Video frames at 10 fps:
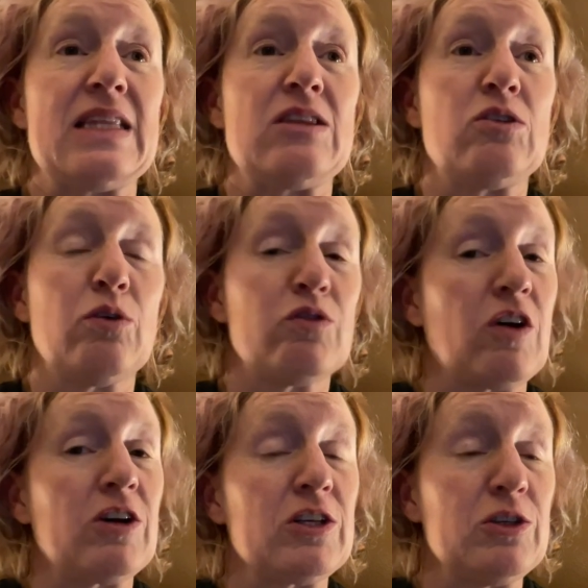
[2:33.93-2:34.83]
those
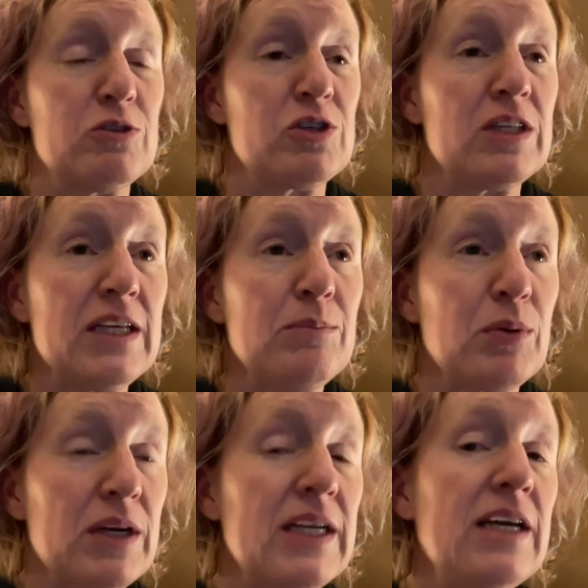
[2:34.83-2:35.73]
are usually
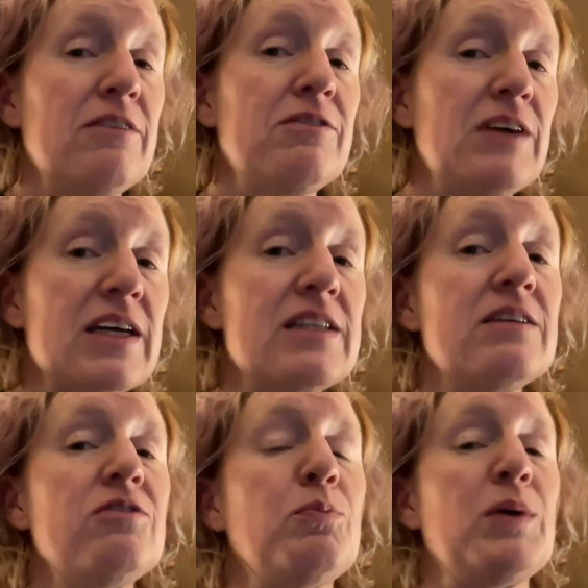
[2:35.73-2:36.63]
pretty
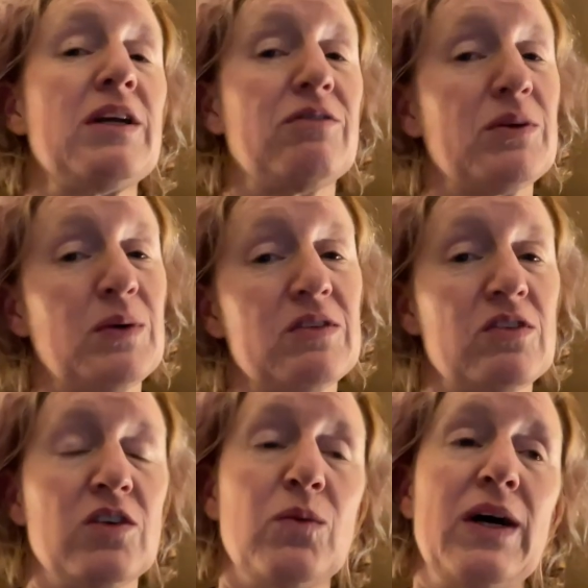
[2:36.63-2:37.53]
effective, but every once
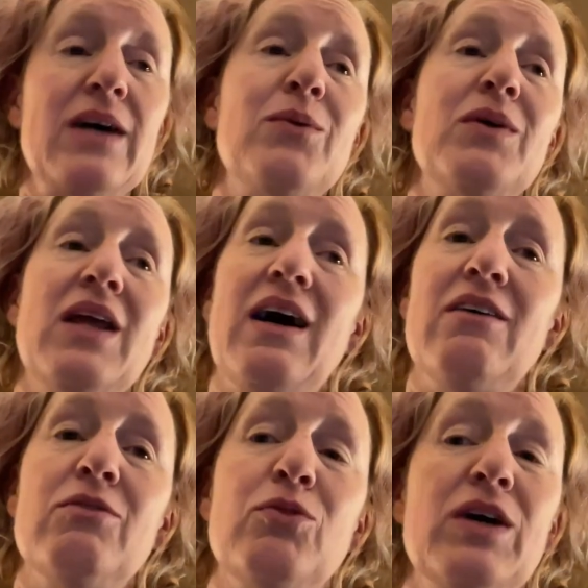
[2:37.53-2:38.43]
in a while we'll
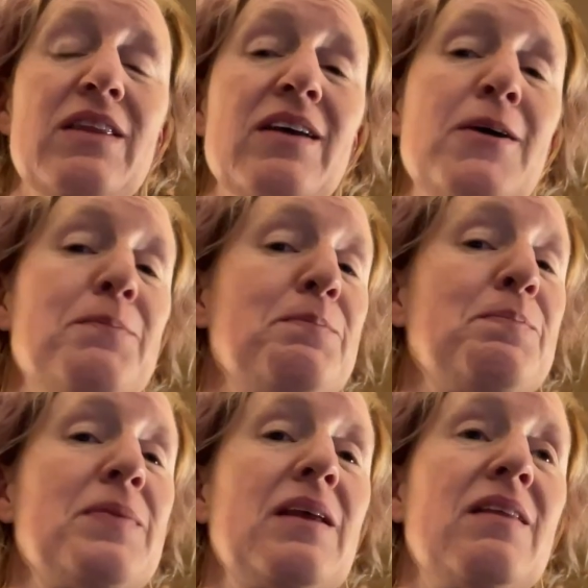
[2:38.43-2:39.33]
have one
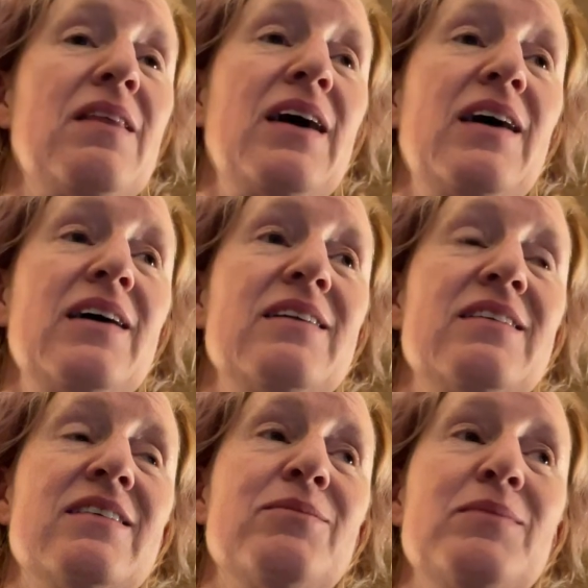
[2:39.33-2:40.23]

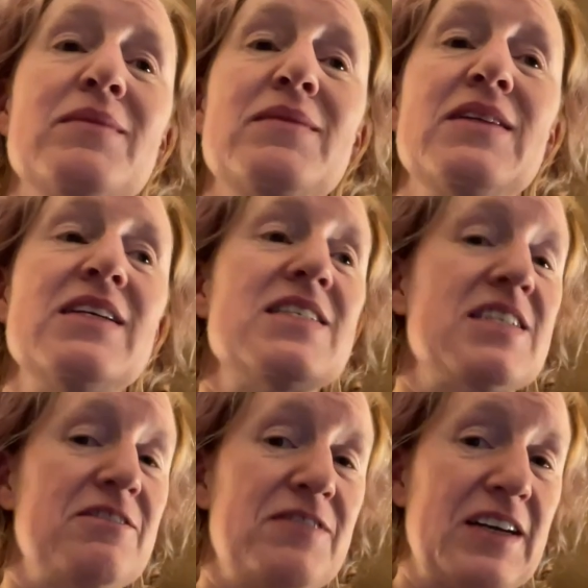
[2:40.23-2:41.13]
that isn't
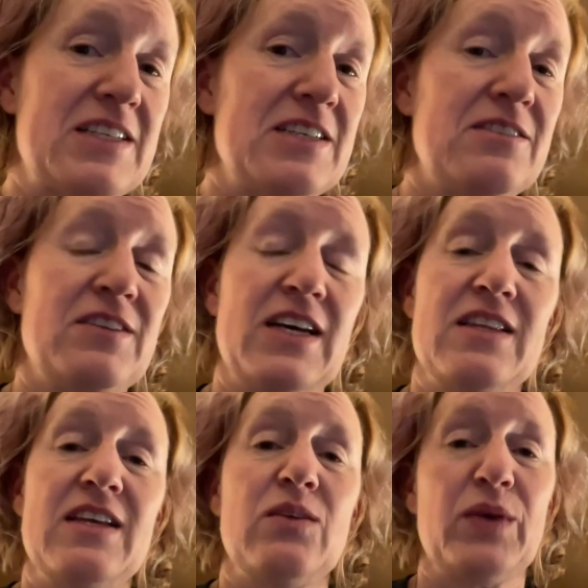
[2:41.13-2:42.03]
effective, and
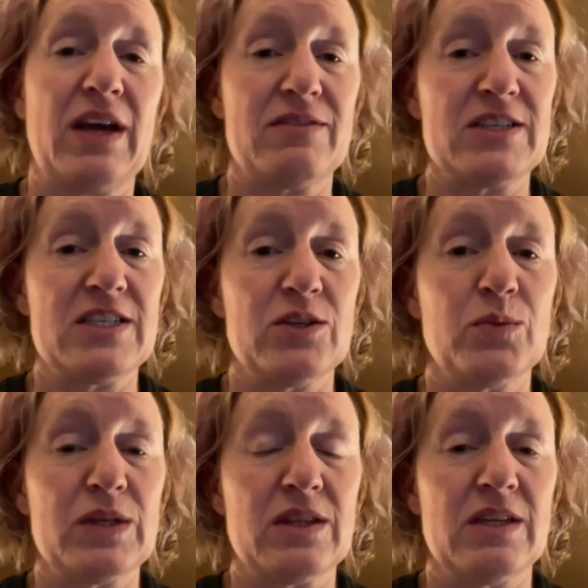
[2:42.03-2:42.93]
then we have to deal
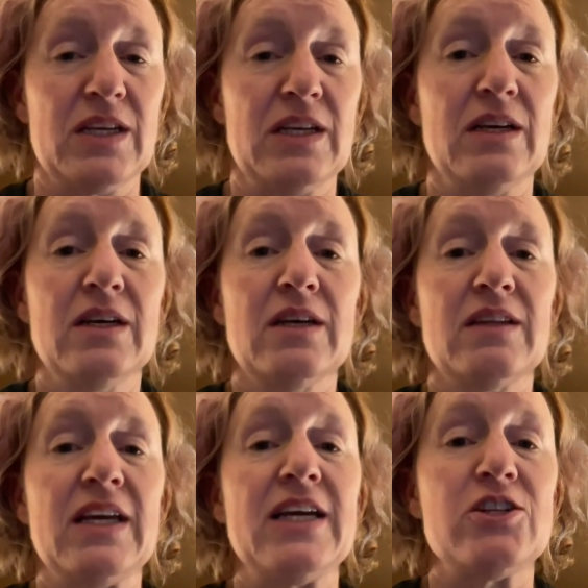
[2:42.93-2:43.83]
with the
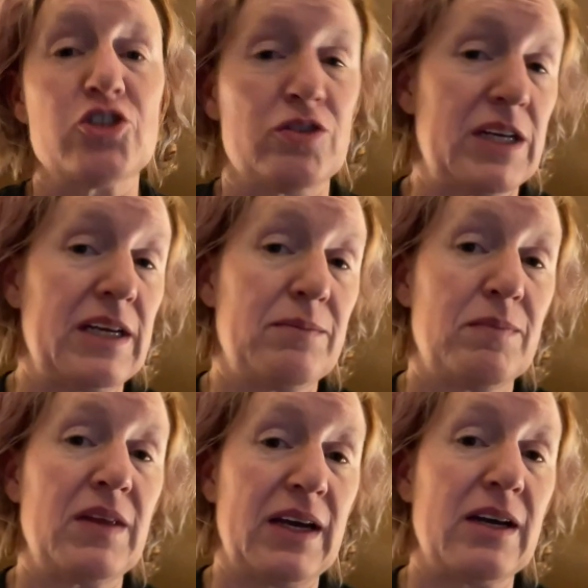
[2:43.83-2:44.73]
injury
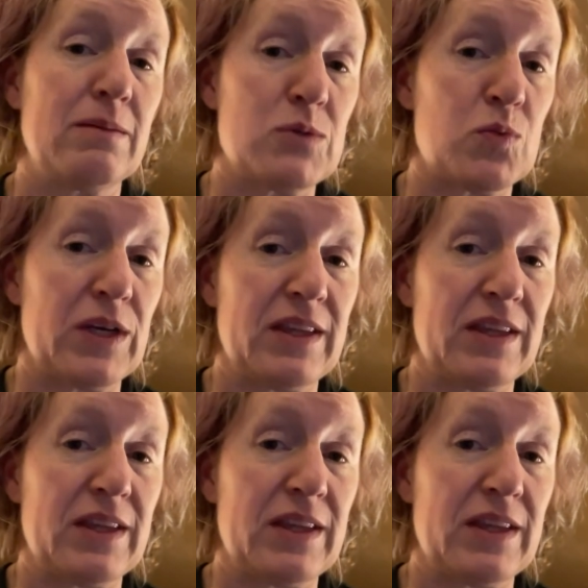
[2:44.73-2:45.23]
that comes with